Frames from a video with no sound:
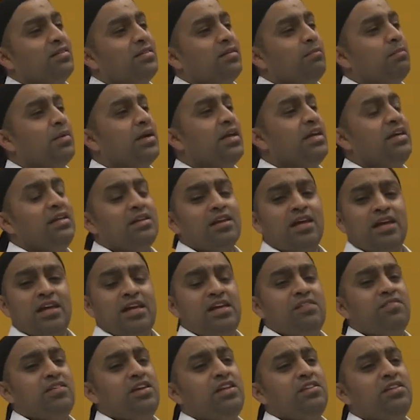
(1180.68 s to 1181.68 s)
But
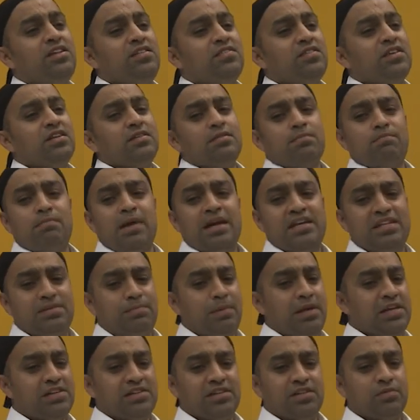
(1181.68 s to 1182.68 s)
he's even made
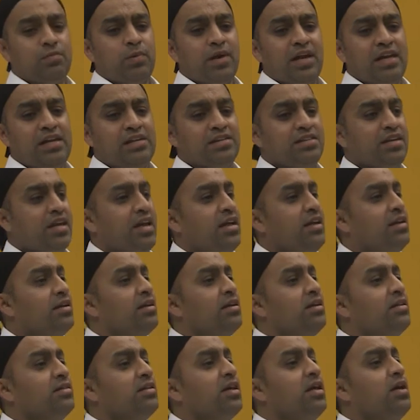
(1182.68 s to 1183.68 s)
speeches where he's saying
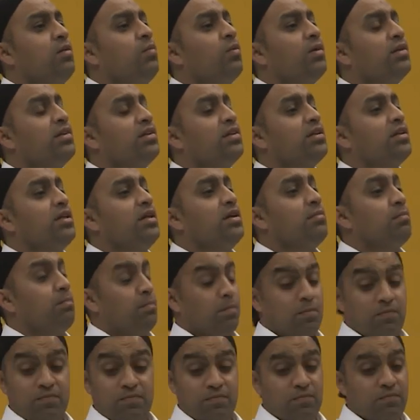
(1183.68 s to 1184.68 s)
that he wants 5
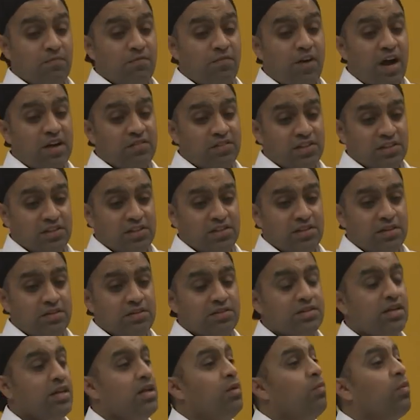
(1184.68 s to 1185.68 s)
or 6 years ago,
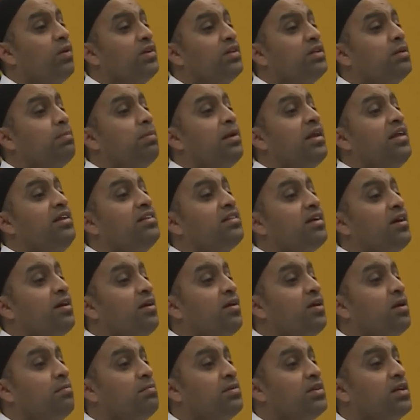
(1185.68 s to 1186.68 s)
that he wants the police
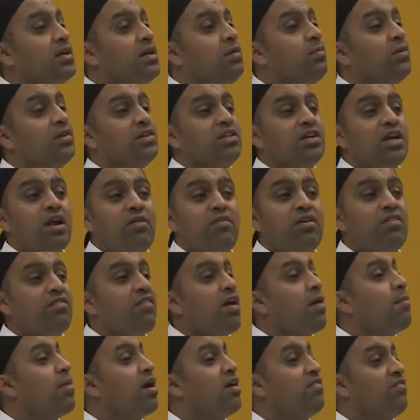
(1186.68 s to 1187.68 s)
unarmed. He wants to get rid of
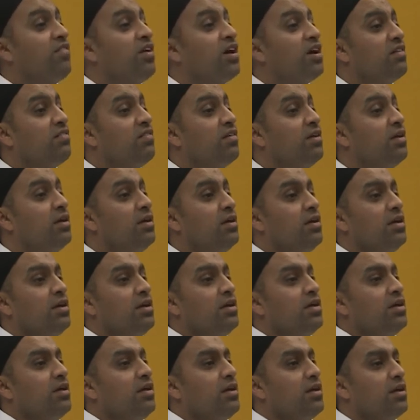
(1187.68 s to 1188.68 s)
MI5.
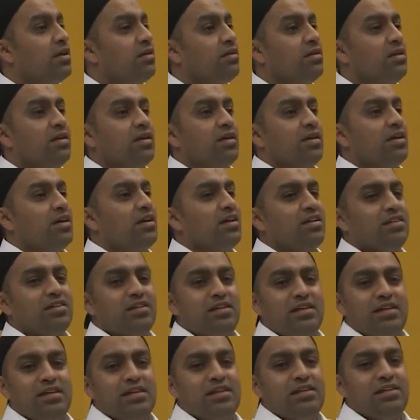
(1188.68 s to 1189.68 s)
You know,
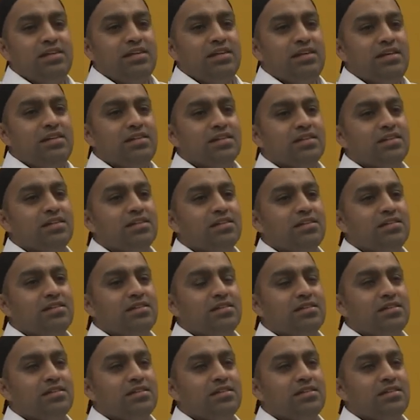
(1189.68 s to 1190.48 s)
he doesn't.